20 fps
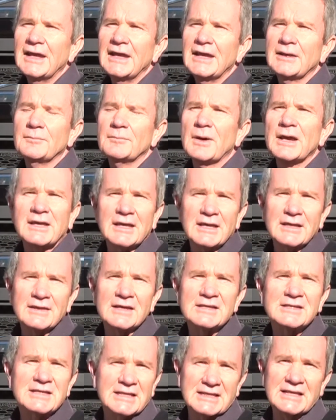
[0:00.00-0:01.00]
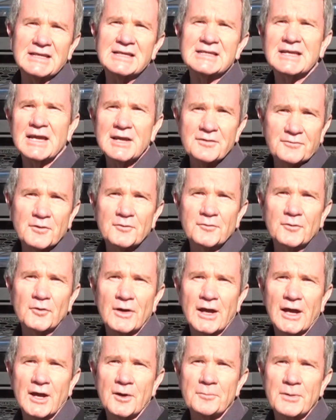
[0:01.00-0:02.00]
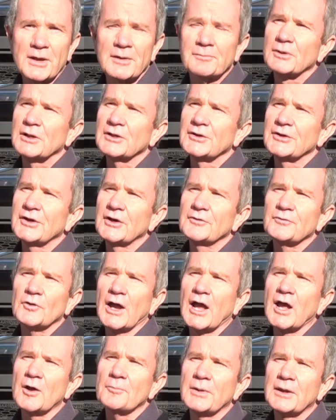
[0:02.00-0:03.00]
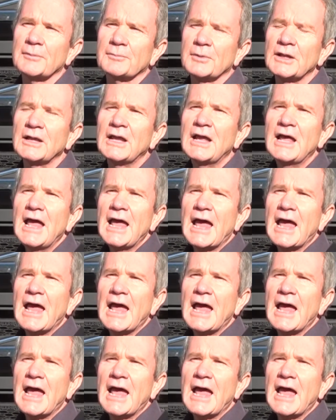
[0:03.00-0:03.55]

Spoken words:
in making the city safer for our people, you know, for our people.